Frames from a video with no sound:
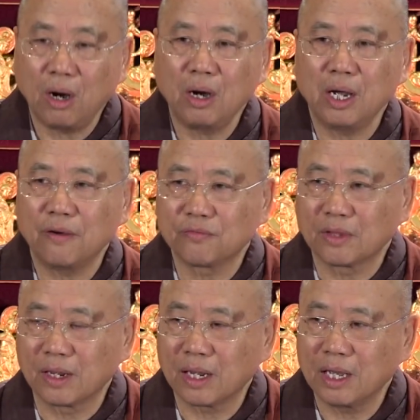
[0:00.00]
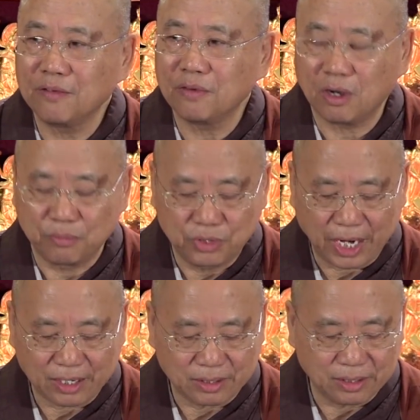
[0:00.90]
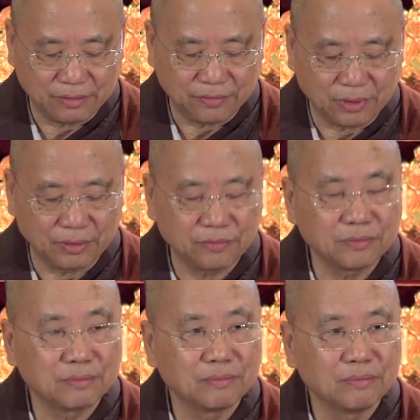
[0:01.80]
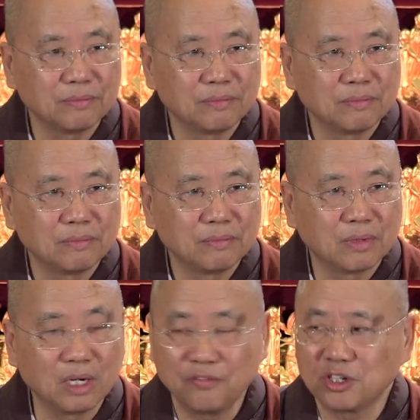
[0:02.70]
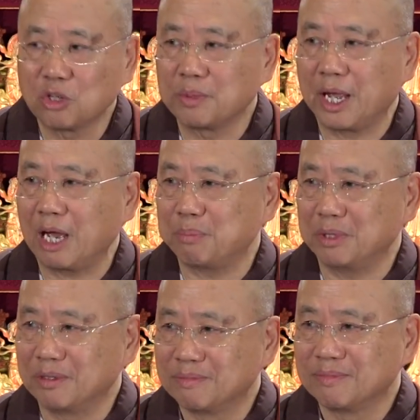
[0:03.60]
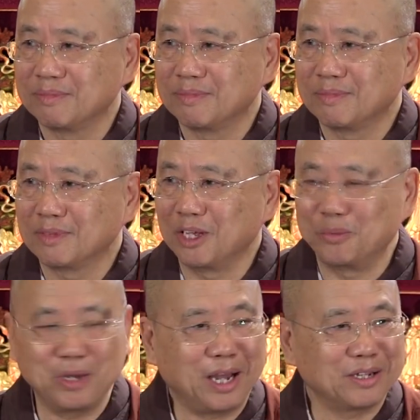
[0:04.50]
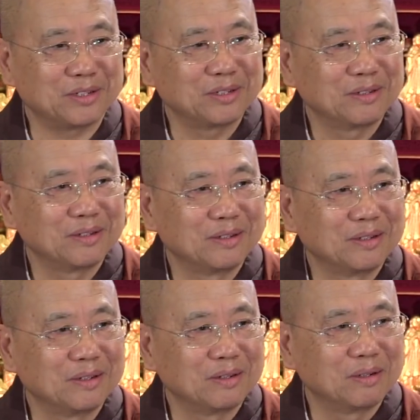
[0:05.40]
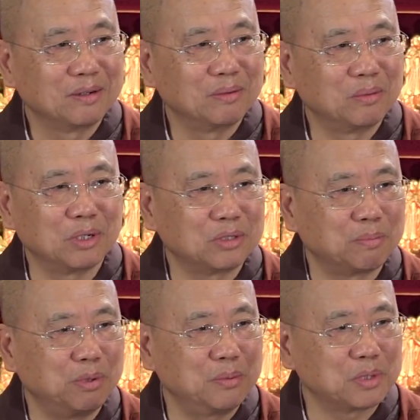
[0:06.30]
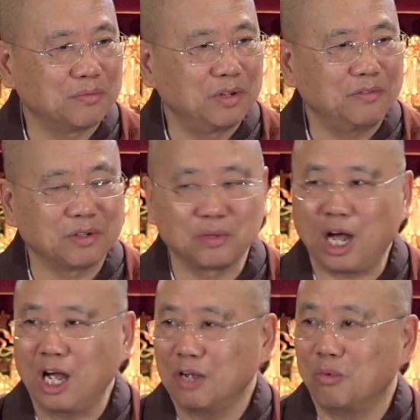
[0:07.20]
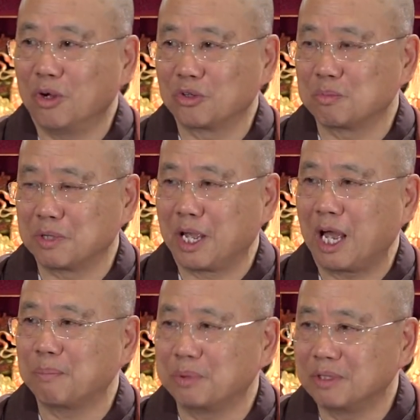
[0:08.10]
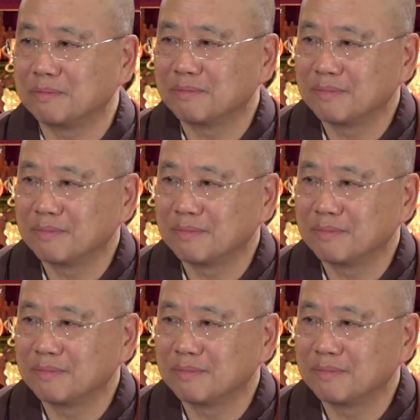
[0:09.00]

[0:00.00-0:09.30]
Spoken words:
all have the life objective of living to be happy. If you ask, what's the purpose of living? I want to be happy.